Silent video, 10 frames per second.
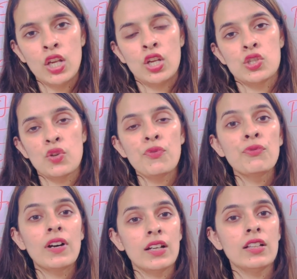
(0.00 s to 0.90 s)
So
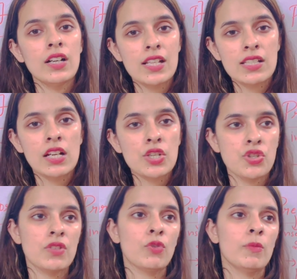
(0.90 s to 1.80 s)
further
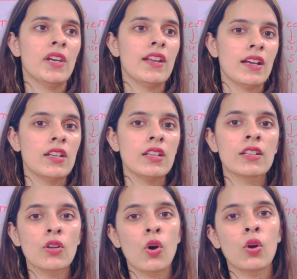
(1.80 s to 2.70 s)
discussion would be done
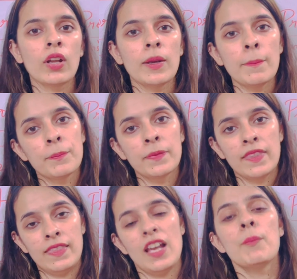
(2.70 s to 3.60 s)
on
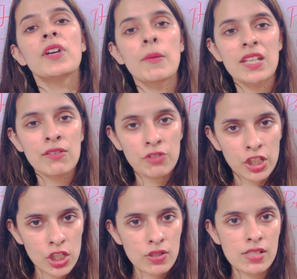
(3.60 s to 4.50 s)
the upcoming
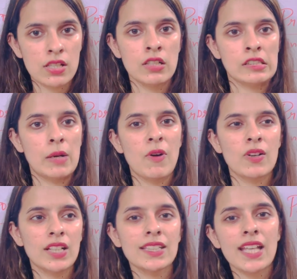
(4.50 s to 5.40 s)
videos about
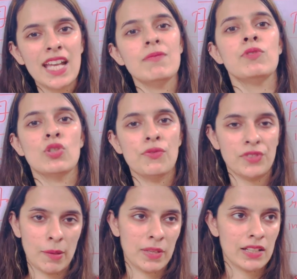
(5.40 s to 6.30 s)
the types of
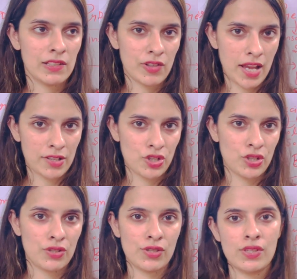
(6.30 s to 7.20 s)
chemical
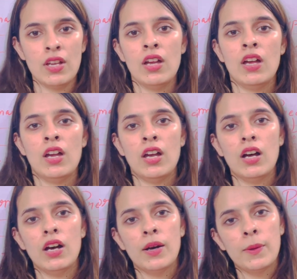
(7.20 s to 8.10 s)
reactions.
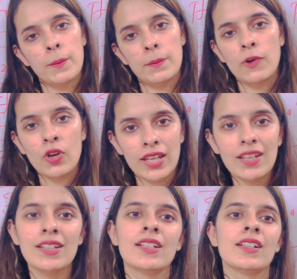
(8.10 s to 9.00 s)
Okay,
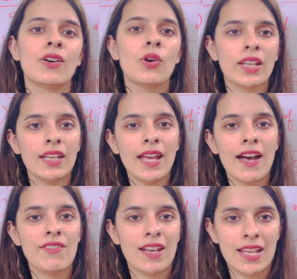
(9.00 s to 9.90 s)

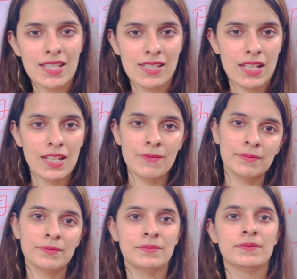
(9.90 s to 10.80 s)
have a nice day.
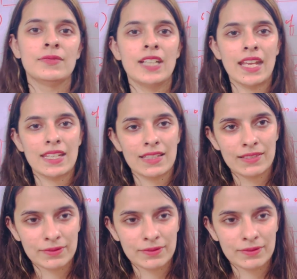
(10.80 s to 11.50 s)
Take care.